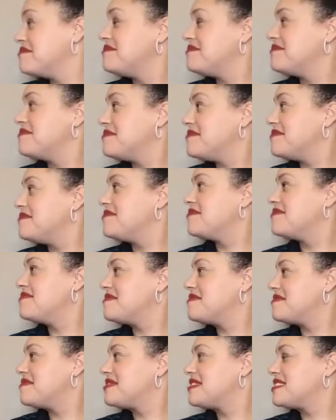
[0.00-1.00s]

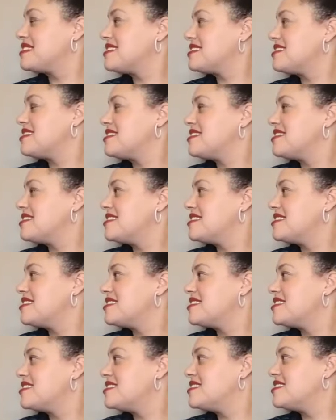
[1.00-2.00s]

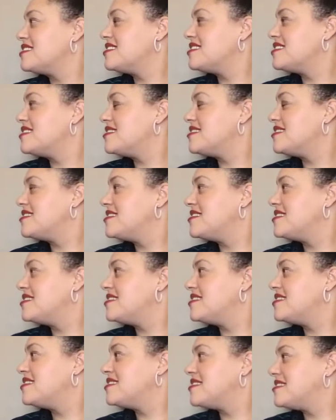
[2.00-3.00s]

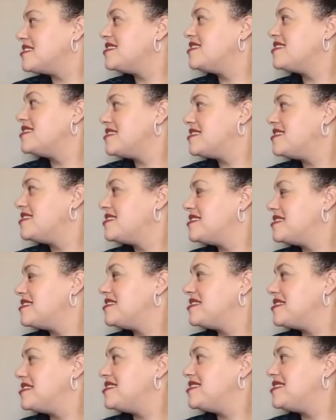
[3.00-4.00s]

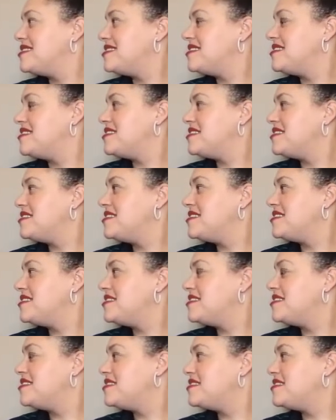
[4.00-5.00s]

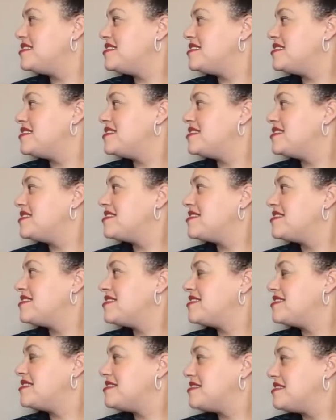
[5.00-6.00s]

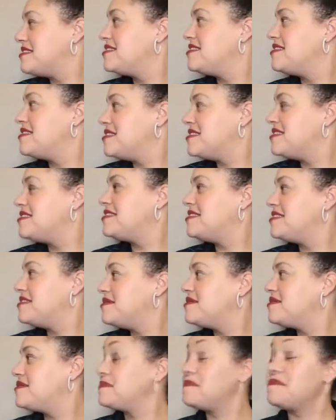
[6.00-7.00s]

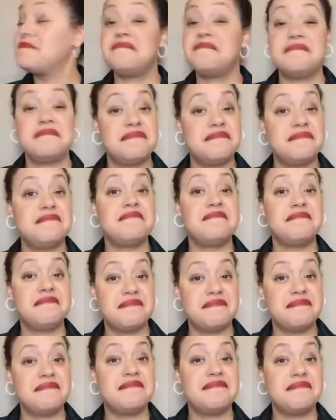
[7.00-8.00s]
[no speech]